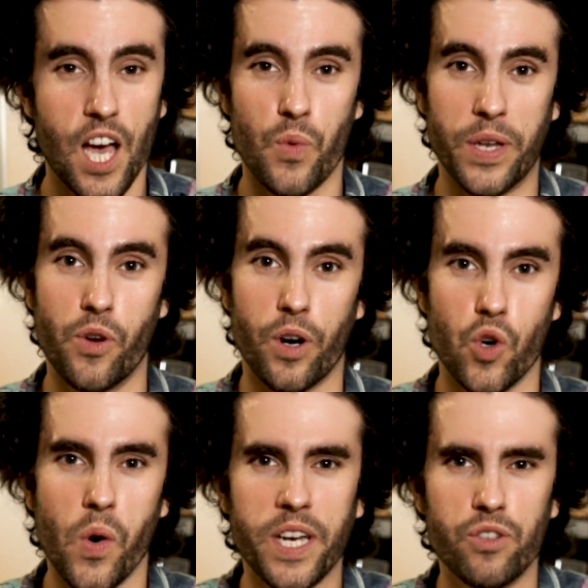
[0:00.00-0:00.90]
When you are
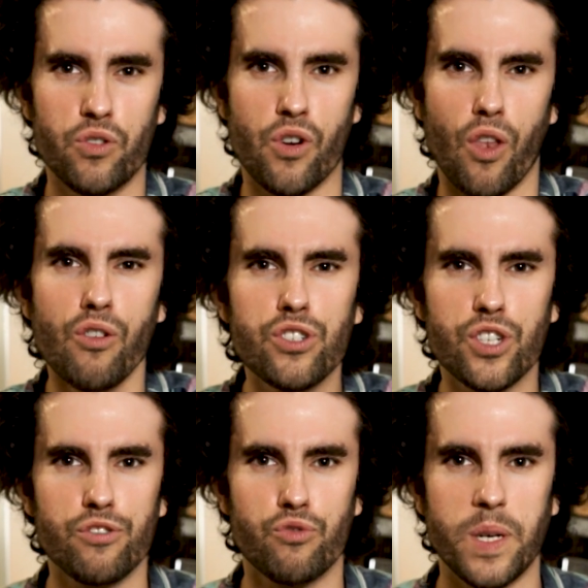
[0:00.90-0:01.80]
going into your
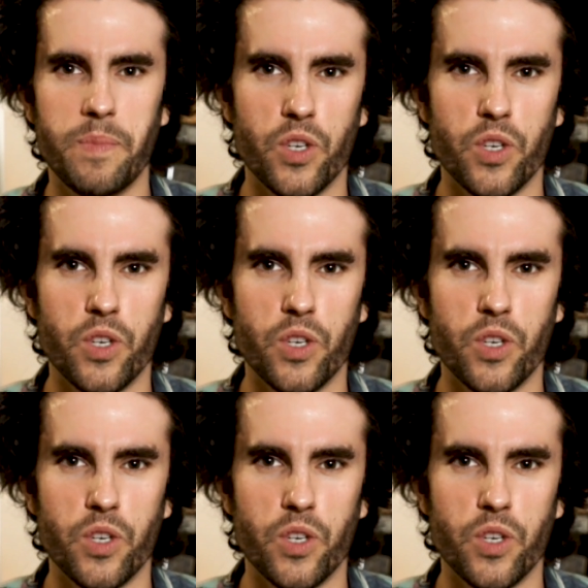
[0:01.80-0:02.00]
lucid dreaming,